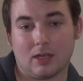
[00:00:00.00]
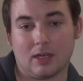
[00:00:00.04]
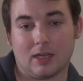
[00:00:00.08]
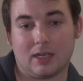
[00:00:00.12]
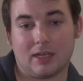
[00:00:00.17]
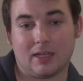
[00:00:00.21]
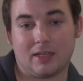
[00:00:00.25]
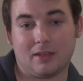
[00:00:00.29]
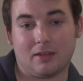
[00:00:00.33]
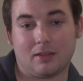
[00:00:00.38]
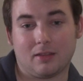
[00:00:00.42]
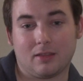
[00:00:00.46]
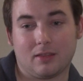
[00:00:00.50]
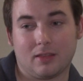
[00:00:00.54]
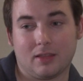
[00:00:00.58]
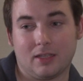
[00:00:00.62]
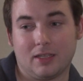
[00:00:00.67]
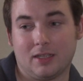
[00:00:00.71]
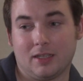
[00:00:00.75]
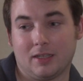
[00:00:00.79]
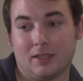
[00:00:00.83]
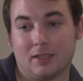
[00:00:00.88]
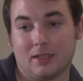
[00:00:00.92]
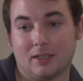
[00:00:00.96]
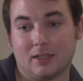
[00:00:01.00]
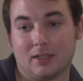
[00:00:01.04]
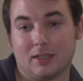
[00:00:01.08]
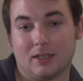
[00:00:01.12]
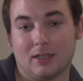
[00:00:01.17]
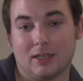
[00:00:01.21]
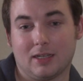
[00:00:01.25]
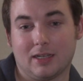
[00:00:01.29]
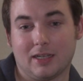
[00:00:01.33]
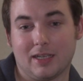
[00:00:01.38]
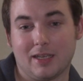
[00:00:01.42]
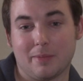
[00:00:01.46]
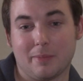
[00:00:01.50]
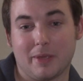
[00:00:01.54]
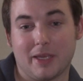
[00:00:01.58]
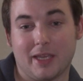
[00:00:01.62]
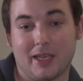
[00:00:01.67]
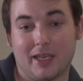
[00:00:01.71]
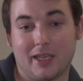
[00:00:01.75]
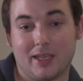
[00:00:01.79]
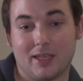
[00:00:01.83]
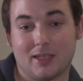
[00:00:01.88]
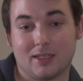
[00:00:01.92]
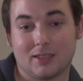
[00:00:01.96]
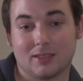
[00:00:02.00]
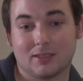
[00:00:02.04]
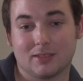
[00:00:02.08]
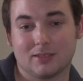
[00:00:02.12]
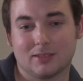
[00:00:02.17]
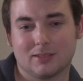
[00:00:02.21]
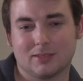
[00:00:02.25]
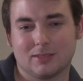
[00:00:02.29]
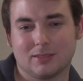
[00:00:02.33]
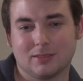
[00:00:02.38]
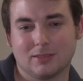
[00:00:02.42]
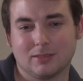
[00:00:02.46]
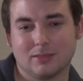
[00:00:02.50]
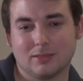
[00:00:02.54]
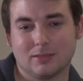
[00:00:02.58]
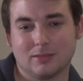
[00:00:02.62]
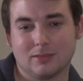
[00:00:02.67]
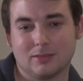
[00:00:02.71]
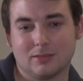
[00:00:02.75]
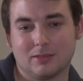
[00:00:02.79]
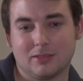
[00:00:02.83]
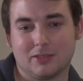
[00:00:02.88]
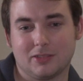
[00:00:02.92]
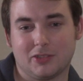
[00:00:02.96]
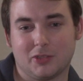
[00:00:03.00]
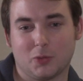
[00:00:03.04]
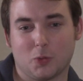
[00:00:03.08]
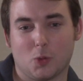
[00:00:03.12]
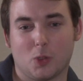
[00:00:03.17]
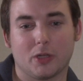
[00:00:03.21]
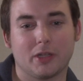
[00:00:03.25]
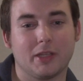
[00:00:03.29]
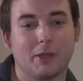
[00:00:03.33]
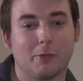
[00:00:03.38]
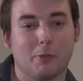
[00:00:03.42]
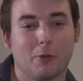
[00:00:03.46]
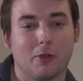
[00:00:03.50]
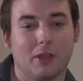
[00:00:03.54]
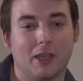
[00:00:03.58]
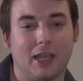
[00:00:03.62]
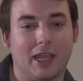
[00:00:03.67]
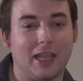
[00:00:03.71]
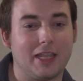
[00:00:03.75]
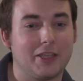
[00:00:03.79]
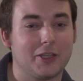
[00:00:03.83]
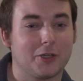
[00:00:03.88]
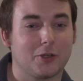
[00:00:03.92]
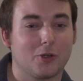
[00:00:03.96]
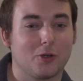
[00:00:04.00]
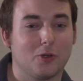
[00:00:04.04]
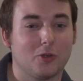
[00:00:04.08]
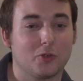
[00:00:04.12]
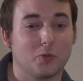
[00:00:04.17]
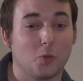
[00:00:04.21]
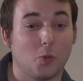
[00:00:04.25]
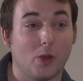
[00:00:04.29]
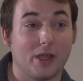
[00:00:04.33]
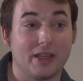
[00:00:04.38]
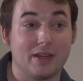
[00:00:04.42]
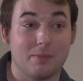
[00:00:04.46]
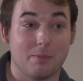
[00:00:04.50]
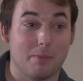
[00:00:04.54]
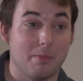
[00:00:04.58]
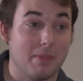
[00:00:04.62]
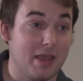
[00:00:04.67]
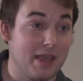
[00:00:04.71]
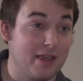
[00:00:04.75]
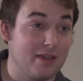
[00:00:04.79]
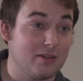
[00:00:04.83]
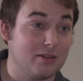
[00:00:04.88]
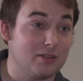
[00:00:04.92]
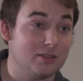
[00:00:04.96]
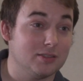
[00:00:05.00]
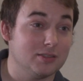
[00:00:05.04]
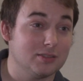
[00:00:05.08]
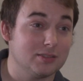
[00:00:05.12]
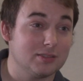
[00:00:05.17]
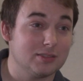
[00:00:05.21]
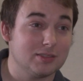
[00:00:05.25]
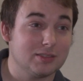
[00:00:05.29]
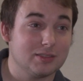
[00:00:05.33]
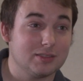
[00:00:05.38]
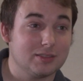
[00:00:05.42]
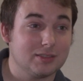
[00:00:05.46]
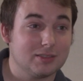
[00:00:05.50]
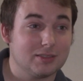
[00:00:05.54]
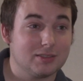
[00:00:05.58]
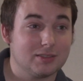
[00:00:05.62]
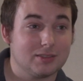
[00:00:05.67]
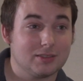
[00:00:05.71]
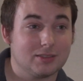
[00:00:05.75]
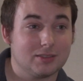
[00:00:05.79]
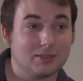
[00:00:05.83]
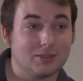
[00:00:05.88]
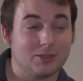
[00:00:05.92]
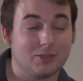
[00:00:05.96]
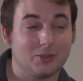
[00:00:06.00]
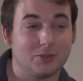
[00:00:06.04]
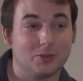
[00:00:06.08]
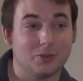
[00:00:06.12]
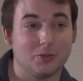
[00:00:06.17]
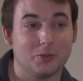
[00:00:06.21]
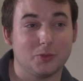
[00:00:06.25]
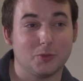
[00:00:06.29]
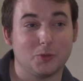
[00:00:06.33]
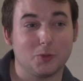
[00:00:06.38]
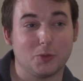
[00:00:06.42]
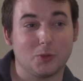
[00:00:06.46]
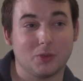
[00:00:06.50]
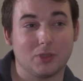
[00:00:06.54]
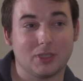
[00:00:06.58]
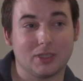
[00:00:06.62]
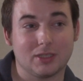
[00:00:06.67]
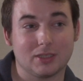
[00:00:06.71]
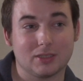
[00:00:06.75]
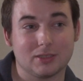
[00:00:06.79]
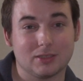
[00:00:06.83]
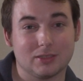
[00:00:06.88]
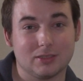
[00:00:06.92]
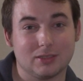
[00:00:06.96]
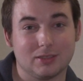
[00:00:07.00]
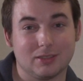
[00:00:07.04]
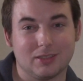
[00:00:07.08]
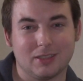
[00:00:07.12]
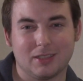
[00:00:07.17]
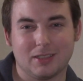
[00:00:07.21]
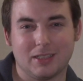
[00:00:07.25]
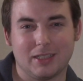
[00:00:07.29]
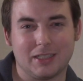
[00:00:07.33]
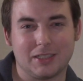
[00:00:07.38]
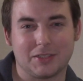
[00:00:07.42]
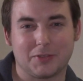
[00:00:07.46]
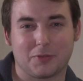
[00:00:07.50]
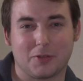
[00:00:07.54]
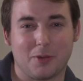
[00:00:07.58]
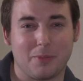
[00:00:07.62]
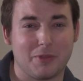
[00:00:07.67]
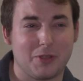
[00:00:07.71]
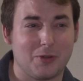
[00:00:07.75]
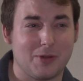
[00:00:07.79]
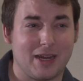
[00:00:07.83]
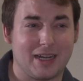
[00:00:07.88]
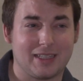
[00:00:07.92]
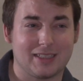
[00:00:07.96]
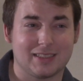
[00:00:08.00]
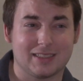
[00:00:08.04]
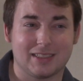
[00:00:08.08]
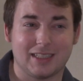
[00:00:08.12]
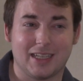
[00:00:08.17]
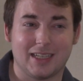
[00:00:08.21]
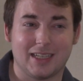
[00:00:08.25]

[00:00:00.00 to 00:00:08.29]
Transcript: I think I am a 28-year-old white male who is from the United